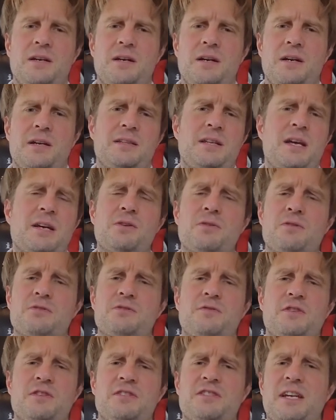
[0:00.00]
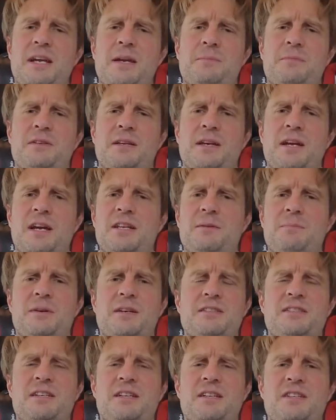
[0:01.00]
And that goes for the same in any
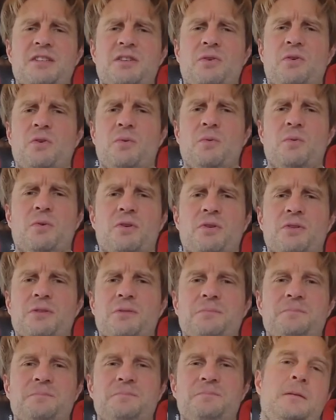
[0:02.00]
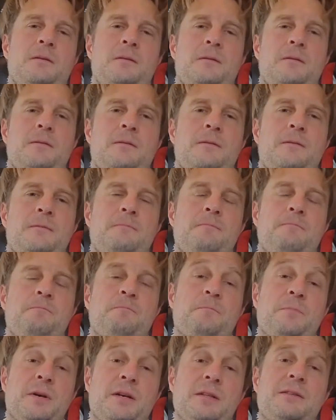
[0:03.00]
big city in the whole world.
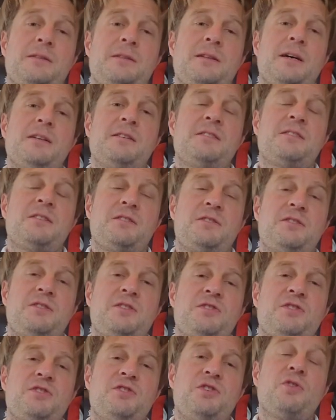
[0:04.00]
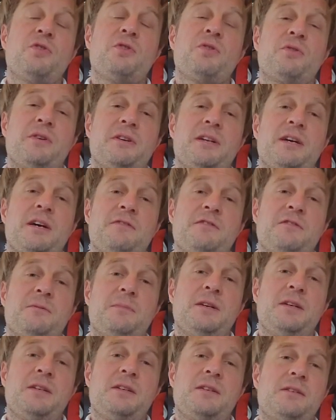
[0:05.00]
But that is a decision you're going to have to
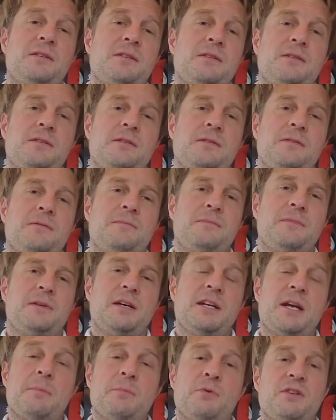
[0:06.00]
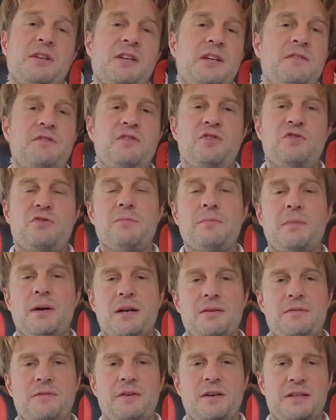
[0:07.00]
make, and I'm only giving you my
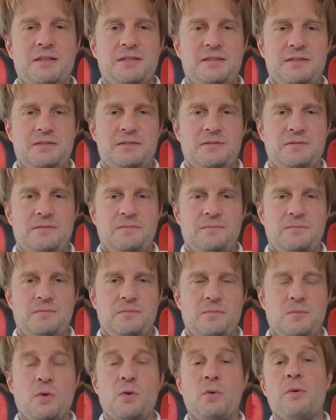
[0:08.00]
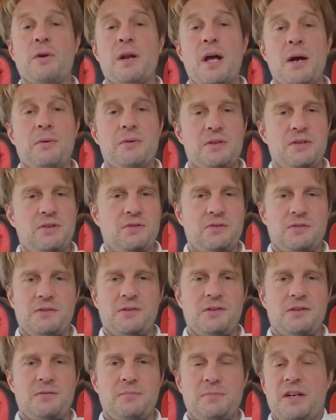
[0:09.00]
advice, or what I would do.
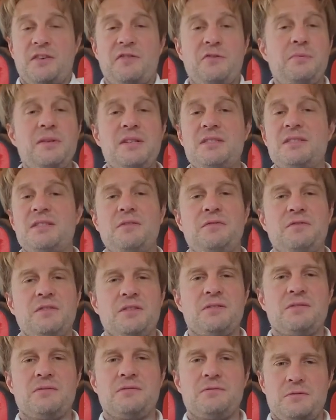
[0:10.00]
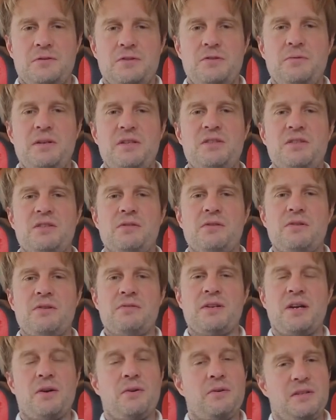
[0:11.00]
But everybody's different. To each their
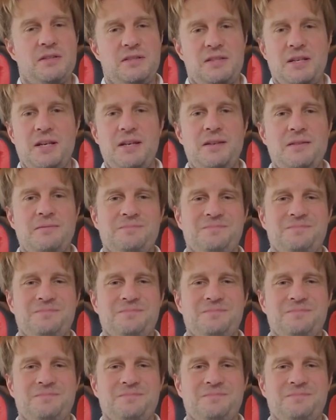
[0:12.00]
own, I always say.